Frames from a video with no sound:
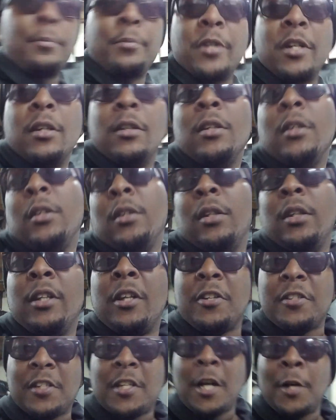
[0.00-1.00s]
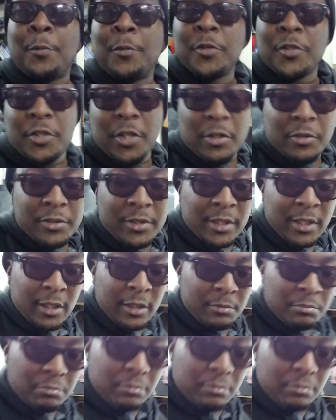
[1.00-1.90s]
But there's a couple jokes in it,